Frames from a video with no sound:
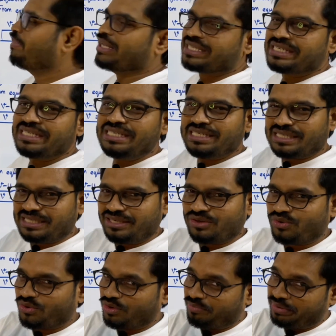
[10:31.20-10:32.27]
DC.
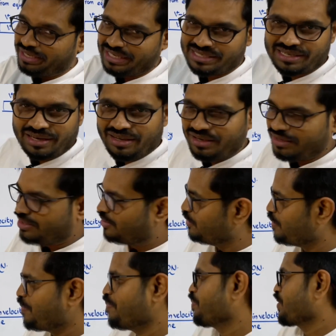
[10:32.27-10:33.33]
Hope it is clear to you.
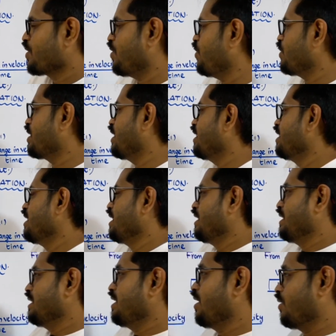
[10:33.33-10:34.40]
Okay,
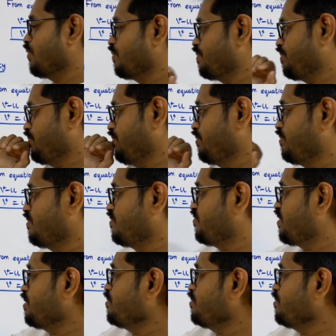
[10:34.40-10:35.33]
now from